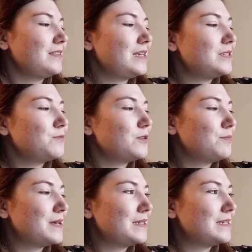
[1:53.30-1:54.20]
these were
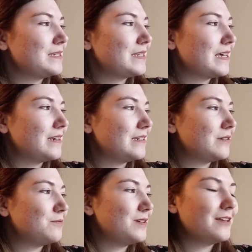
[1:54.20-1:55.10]
the pins that
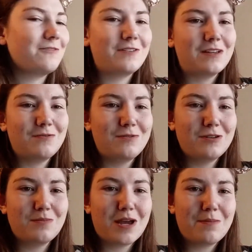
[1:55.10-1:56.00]
didn't really fit
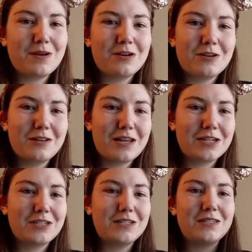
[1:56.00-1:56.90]
with my bigger
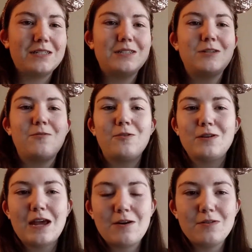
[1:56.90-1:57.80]
collections, and so
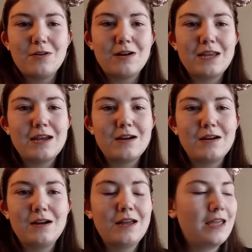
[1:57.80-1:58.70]
for now they're on
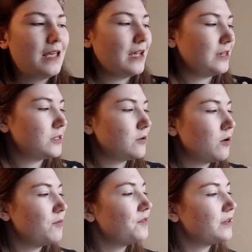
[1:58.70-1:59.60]
here. And so
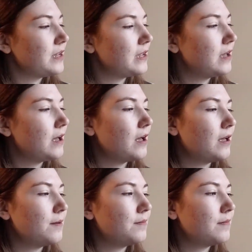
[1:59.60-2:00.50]
hopefully
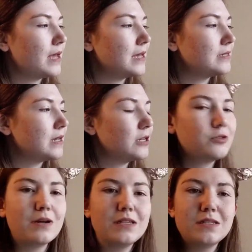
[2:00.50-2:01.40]
as I
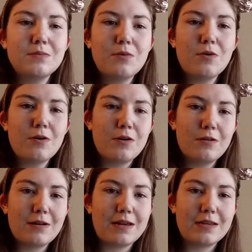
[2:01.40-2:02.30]
trade some more
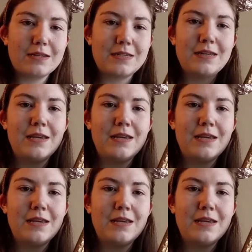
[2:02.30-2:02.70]
and